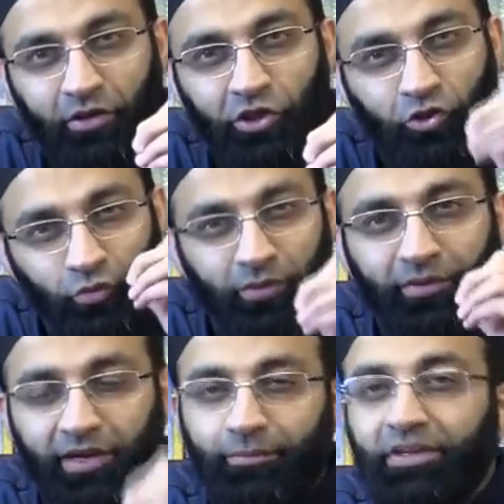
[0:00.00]
you will
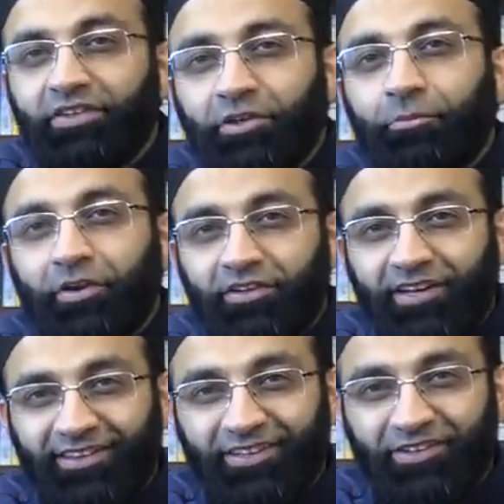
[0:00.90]
become a decent
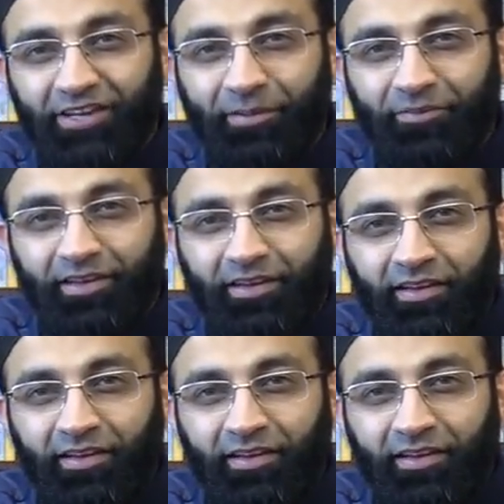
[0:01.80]
person at this time.